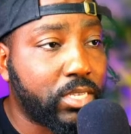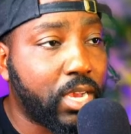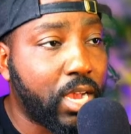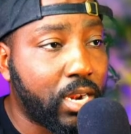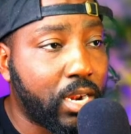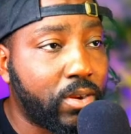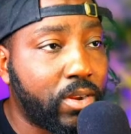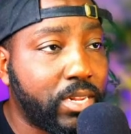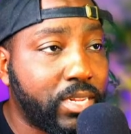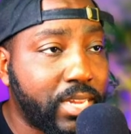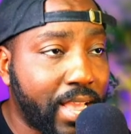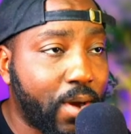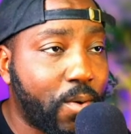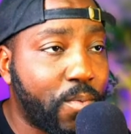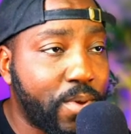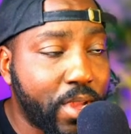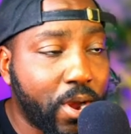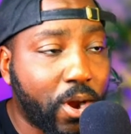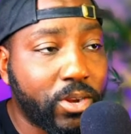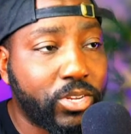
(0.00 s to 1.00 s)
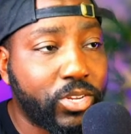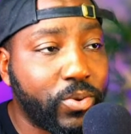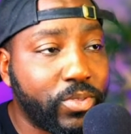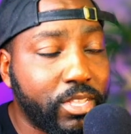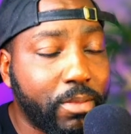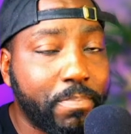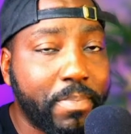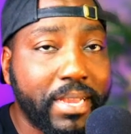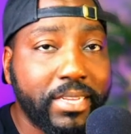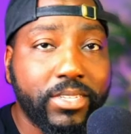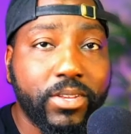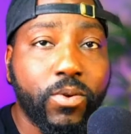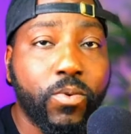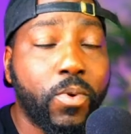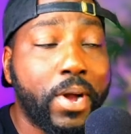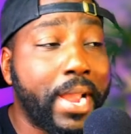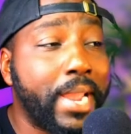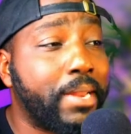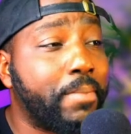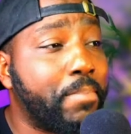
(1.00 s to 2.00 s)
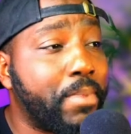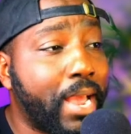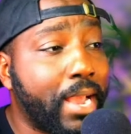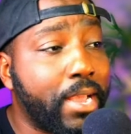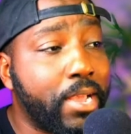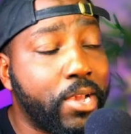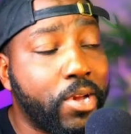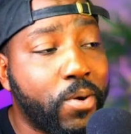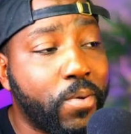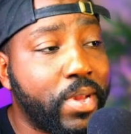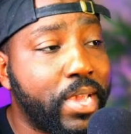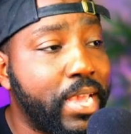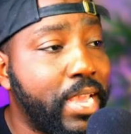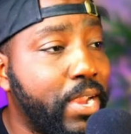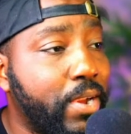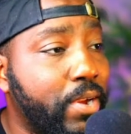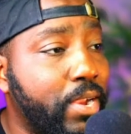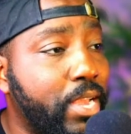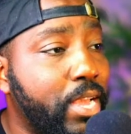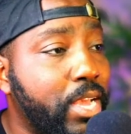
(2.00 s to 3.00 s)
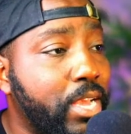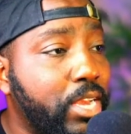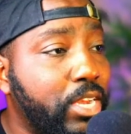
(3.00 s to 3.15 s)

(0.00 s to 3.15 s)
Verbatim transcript: to color. Now we are doing the basic white, but I can go in here